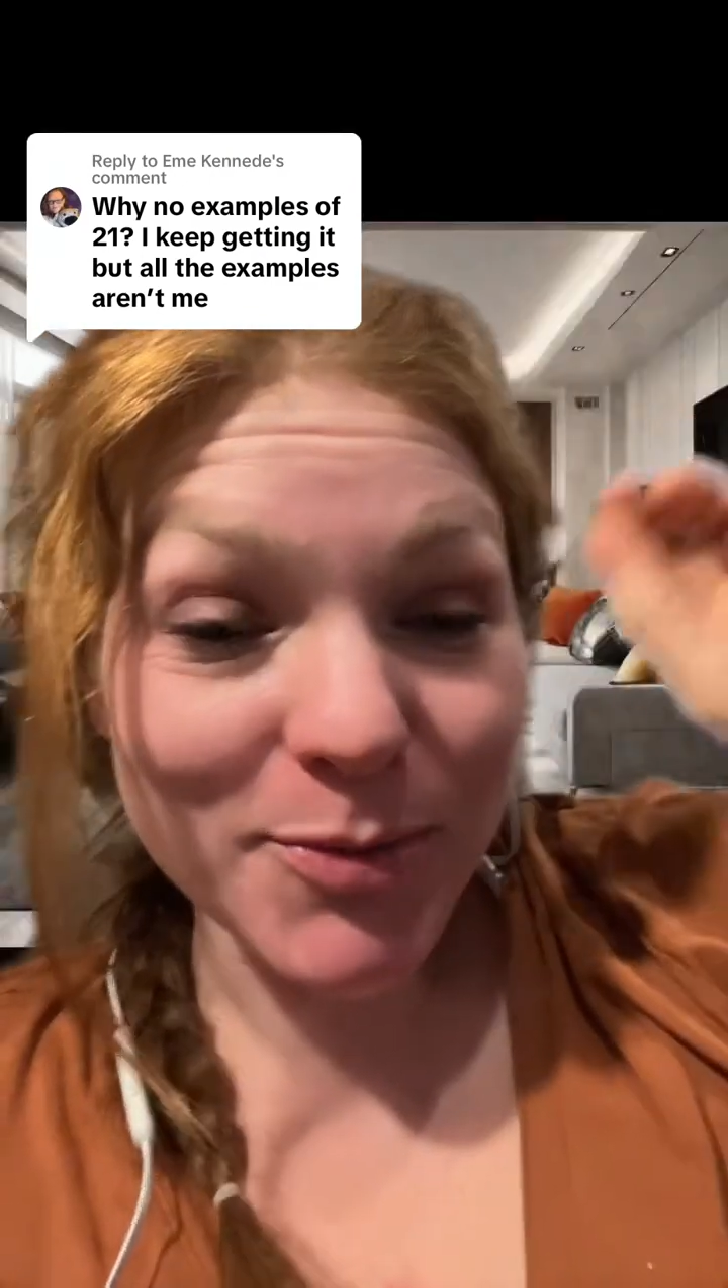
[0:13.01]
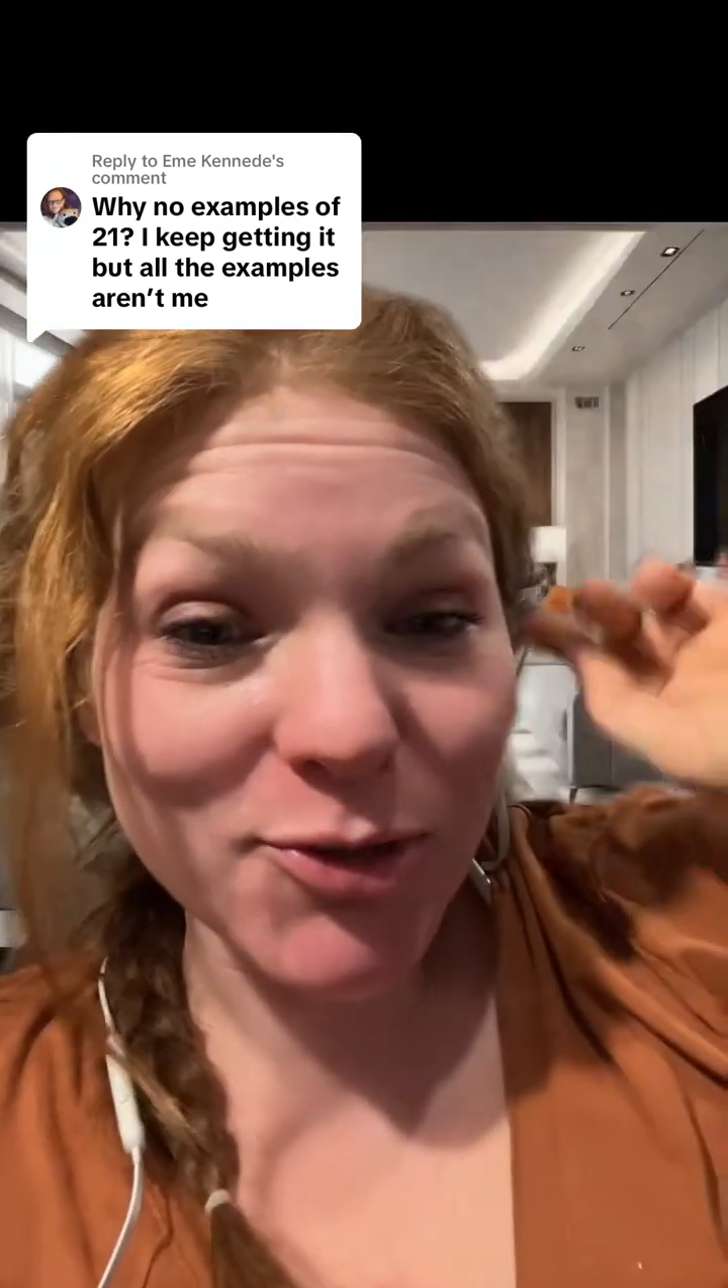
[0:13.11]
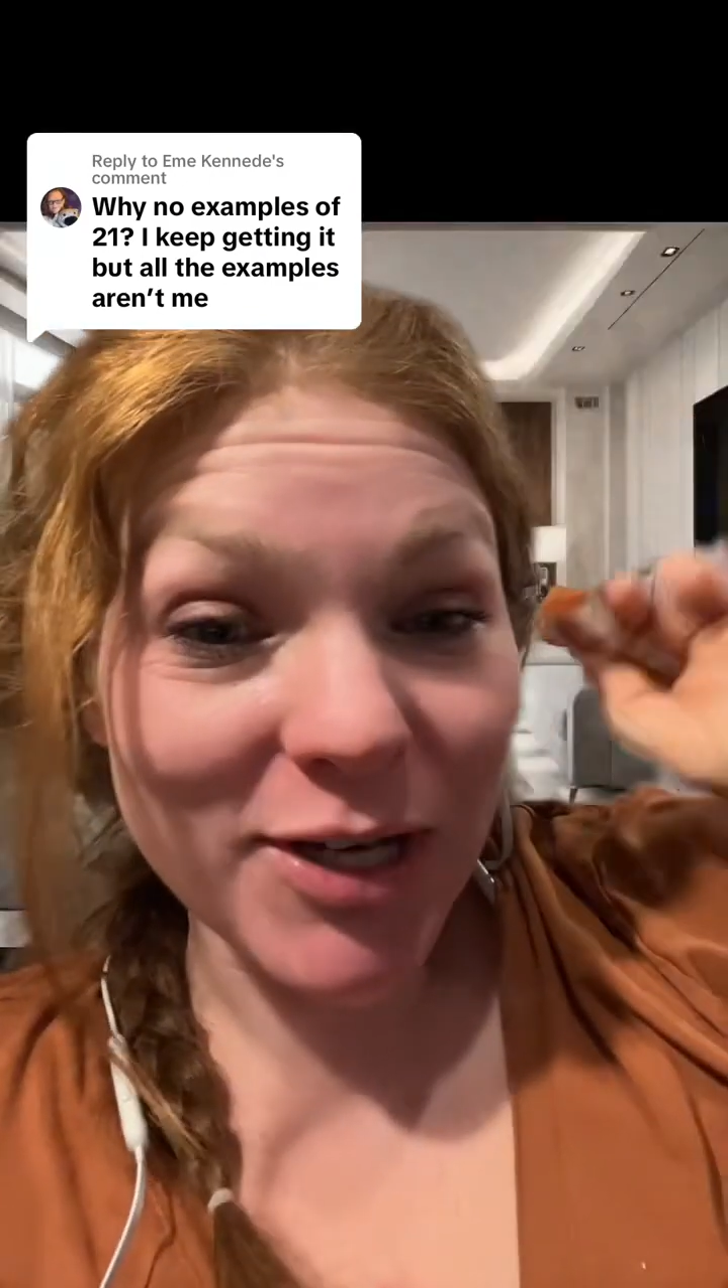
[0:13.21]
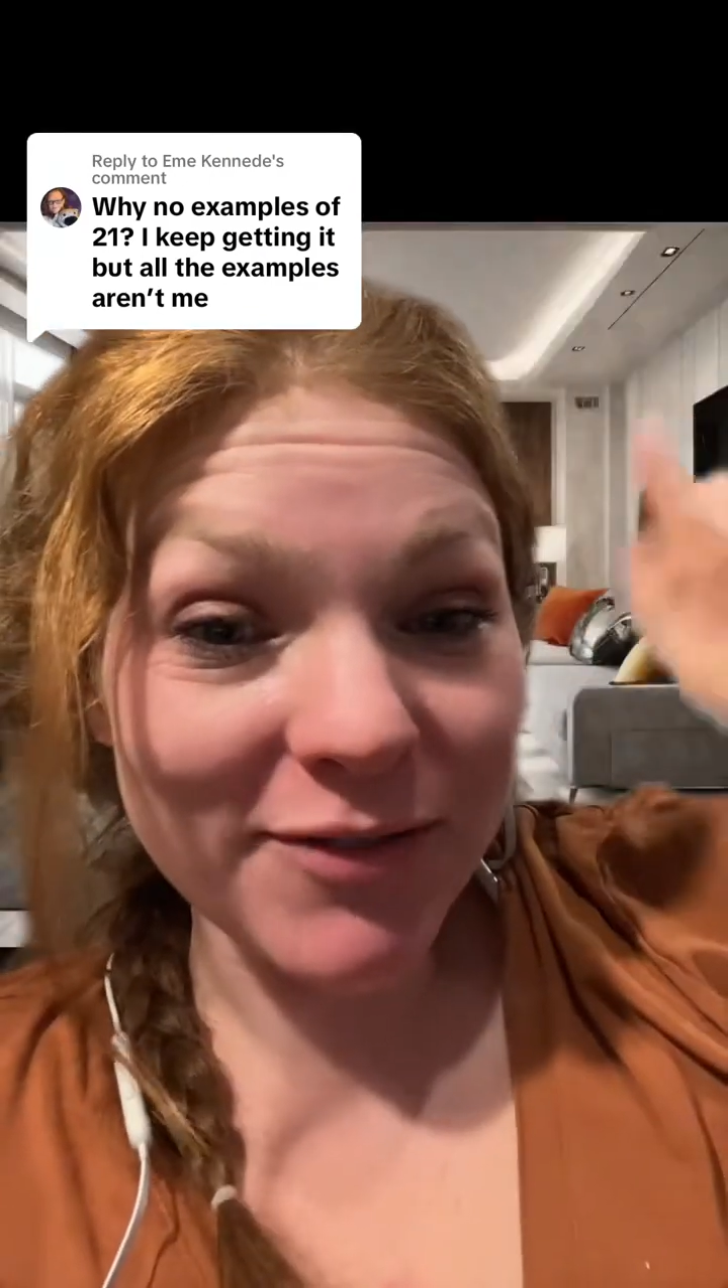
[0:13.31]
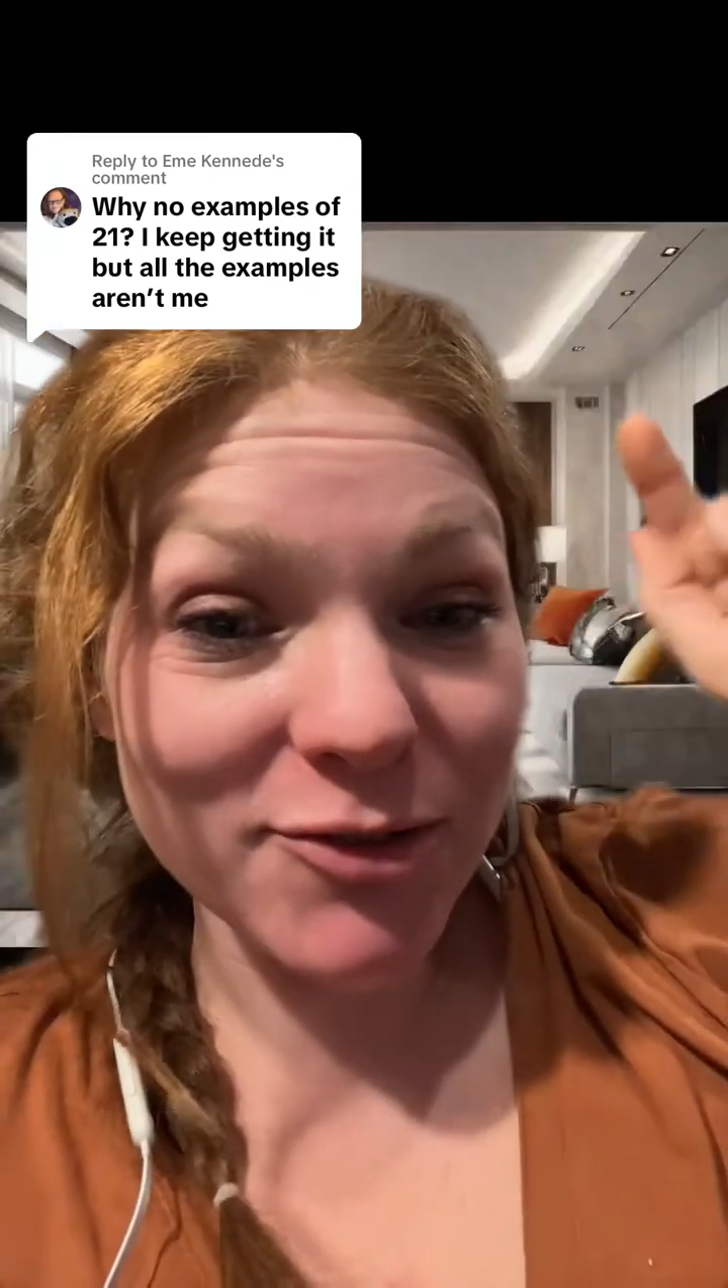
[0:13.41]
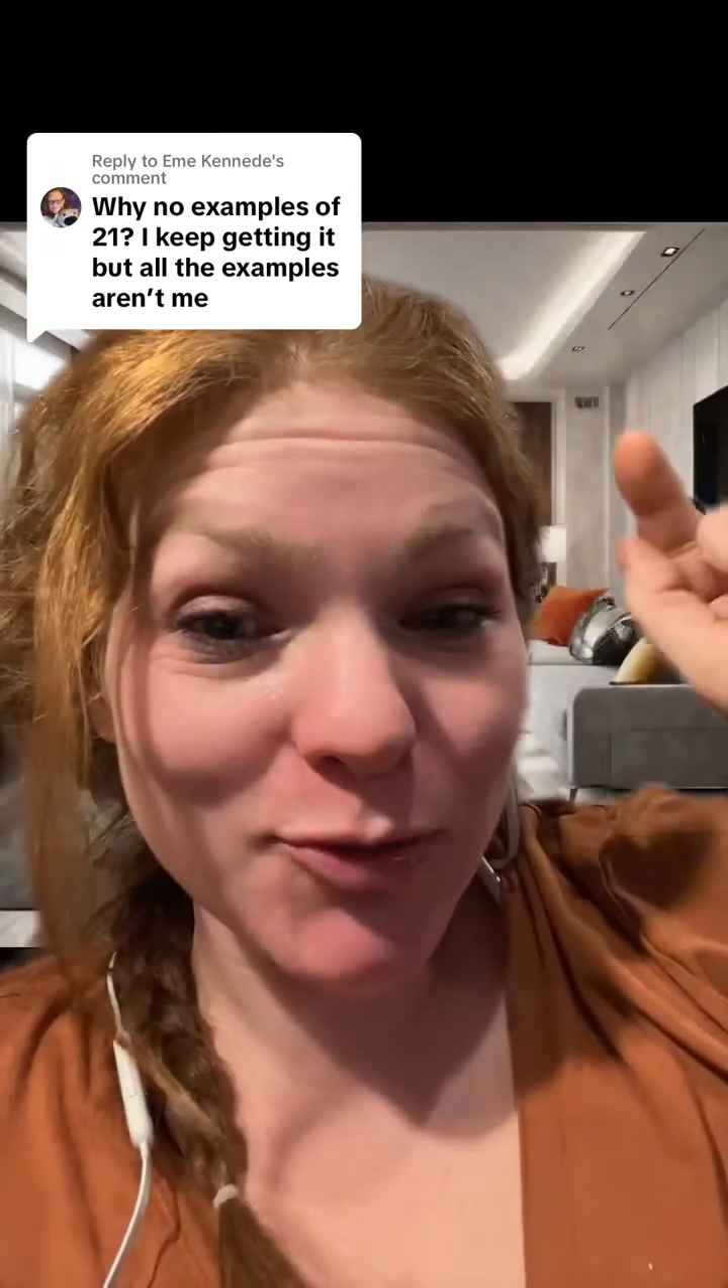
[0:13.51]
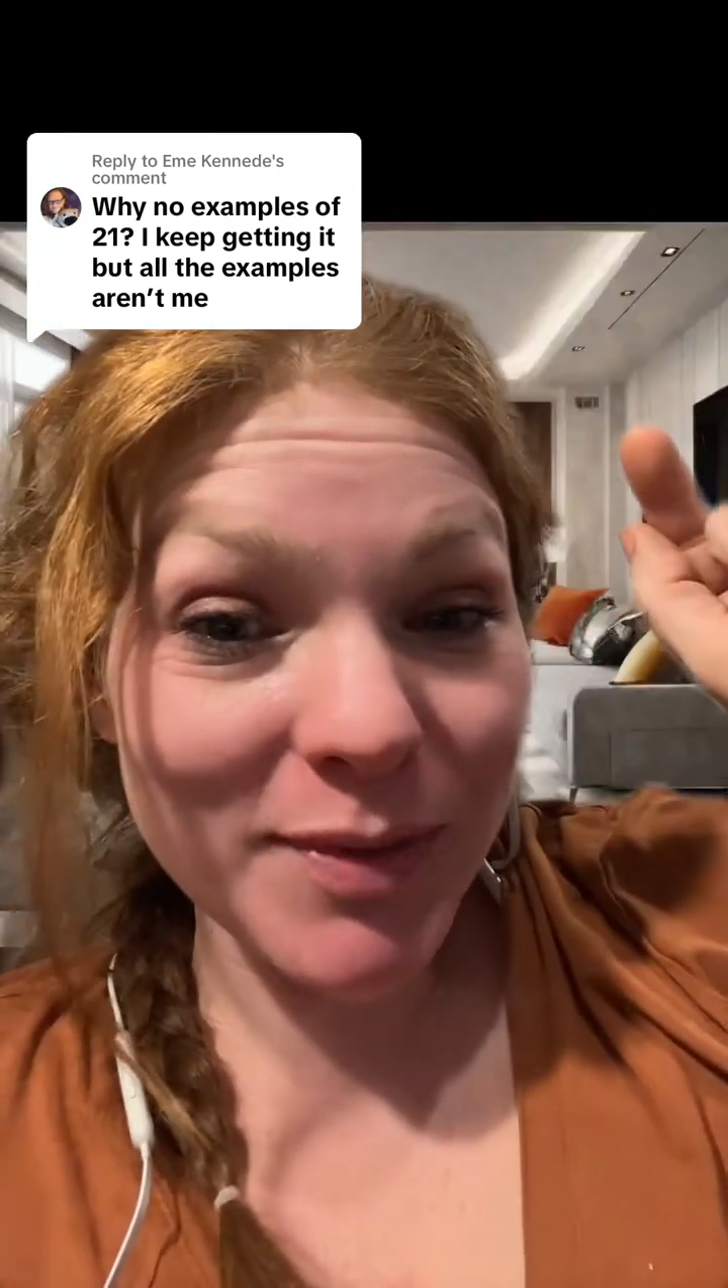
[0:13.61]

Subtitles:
but you have to do